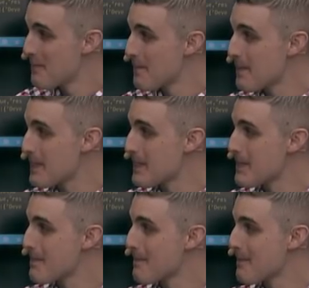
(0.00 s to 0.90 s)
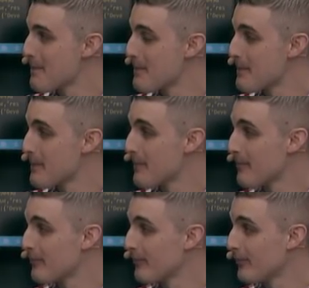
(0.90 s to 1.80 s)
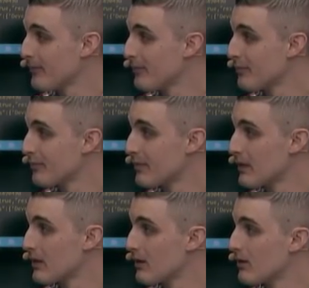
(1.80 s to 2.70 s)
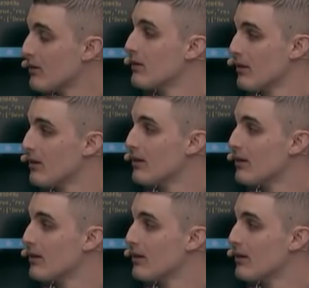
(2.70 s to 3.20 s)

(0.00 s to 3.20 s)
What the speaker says: The person shown says nothing.